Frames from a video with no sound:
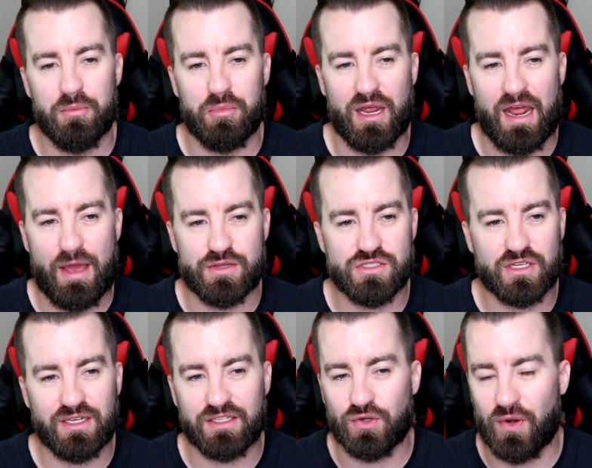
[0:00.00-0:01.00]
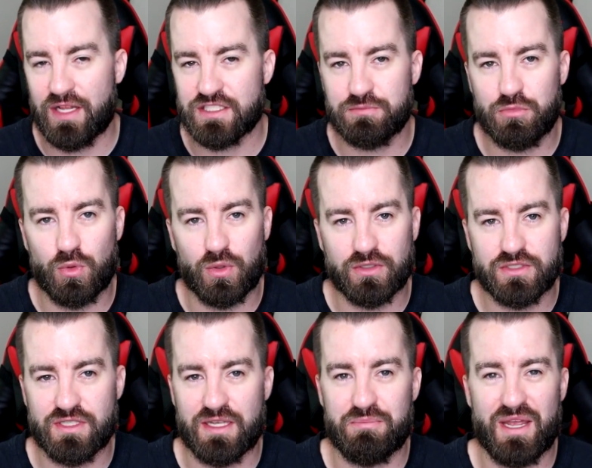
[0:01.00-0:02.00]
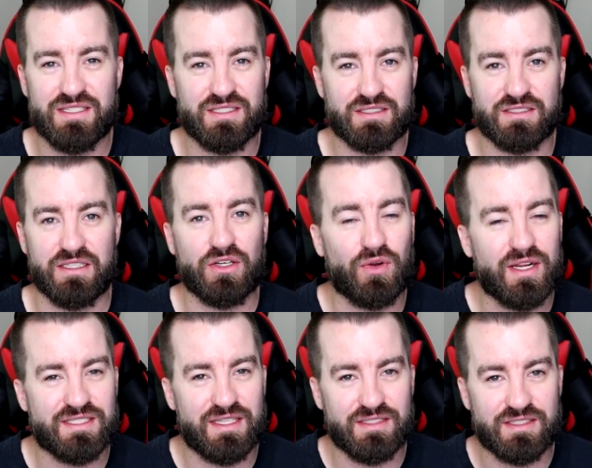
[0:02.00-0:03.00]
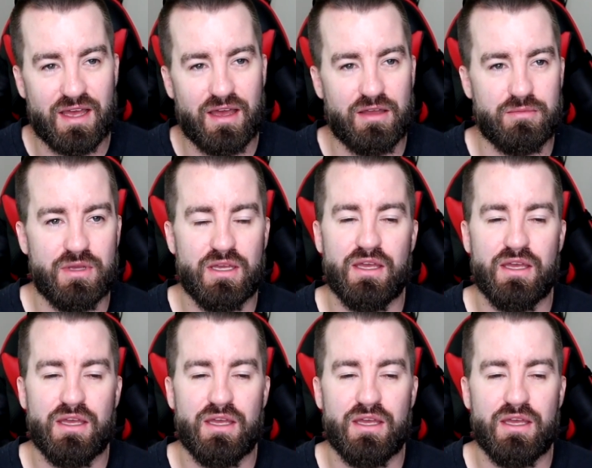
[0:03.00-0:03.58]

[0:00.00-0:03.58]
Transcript: But I was looking at Grand Sports and basic Stingrays at the time